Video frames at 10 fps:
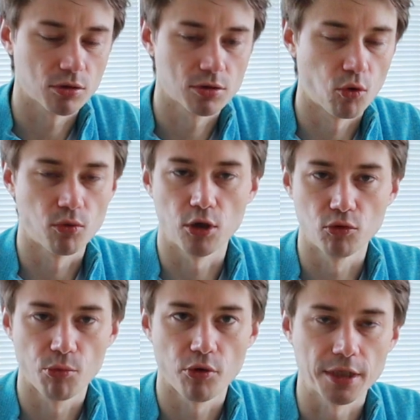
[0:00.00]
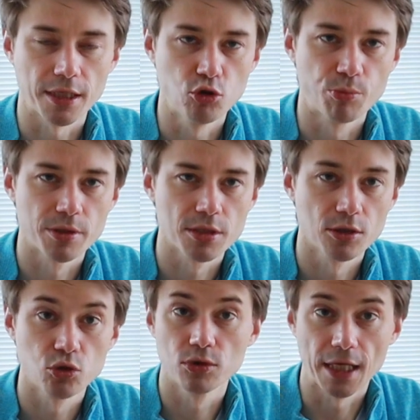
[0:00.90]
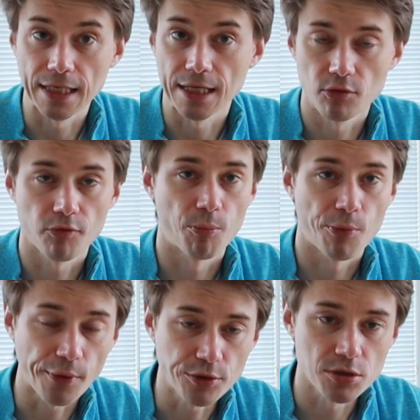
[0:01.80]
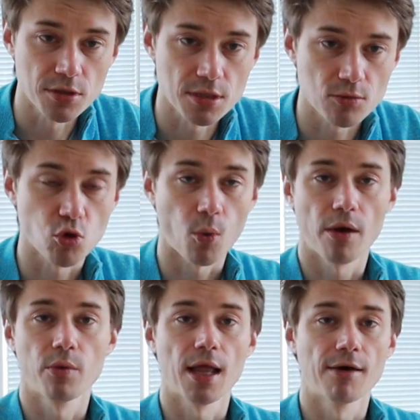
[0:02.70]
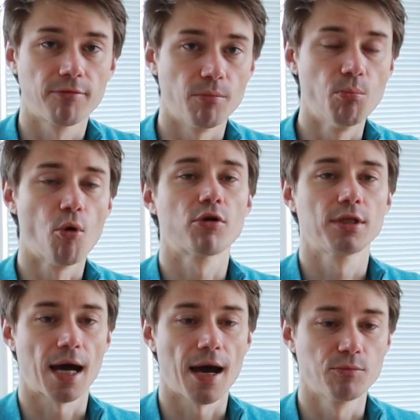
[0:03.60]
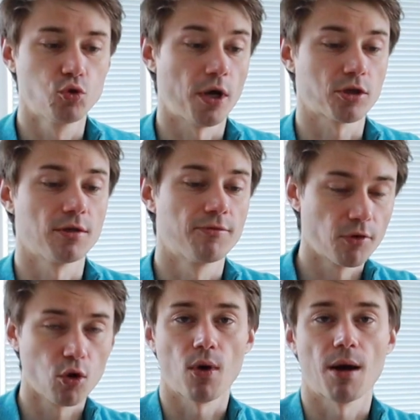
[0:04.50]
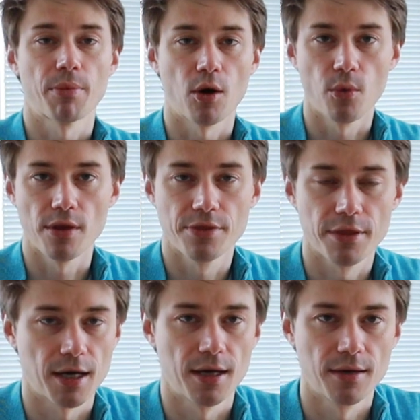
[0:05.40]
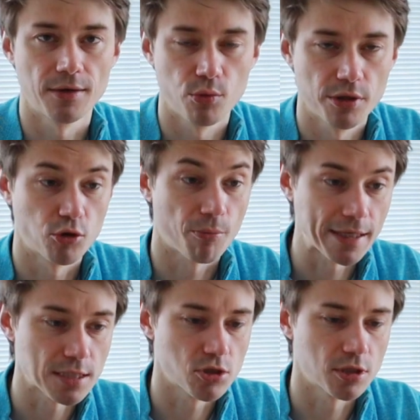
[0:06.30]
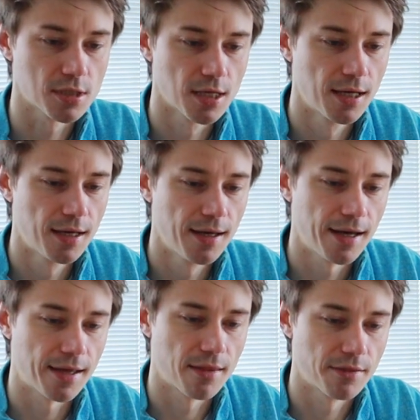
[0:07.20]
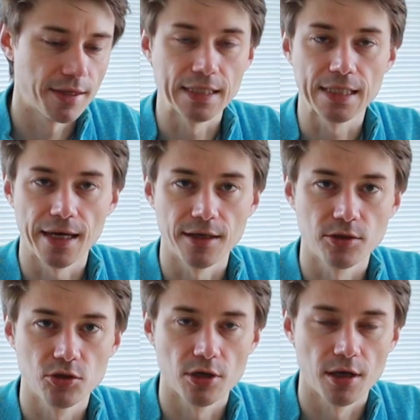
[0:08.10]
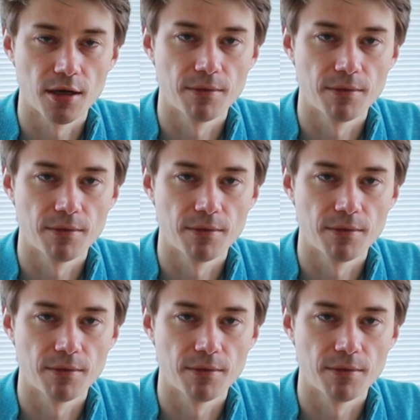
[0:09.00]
slowly onboarding a new person to take care of operations, so I will have more time to actually follow up with your messages and engage